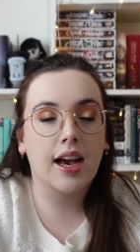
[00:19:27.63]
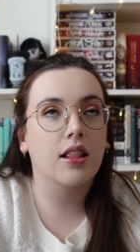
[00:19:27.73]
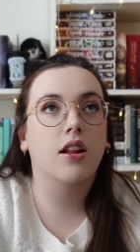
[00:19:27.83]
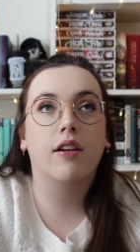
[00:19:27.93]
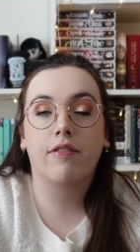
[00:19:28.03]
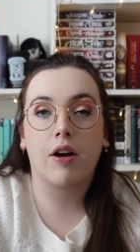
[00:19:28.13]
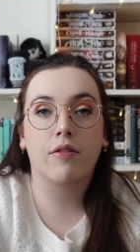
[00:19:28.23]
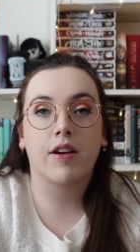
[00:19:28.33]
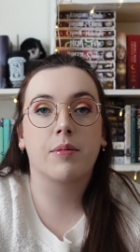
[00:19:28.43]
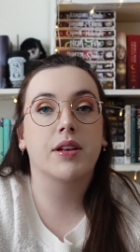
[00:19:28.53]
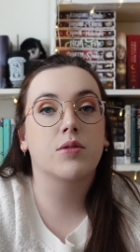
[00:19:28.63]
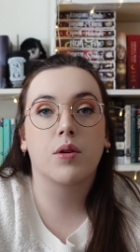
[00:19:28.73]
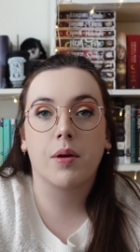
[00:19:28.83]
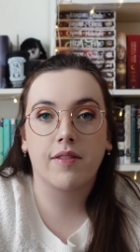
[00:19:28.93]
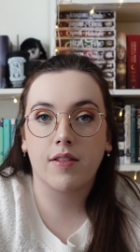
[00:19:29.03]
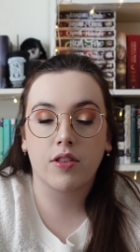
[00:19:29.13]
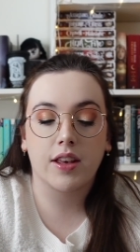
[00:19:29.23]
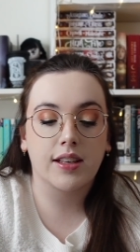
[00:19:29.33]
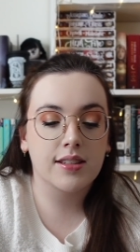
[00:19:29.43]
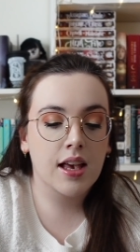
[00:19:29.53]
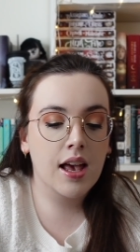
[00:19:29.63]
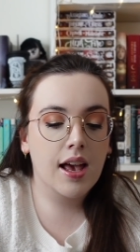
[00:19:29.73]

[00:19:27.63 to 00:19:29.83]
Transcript: I love found family. It's one of my favorite things.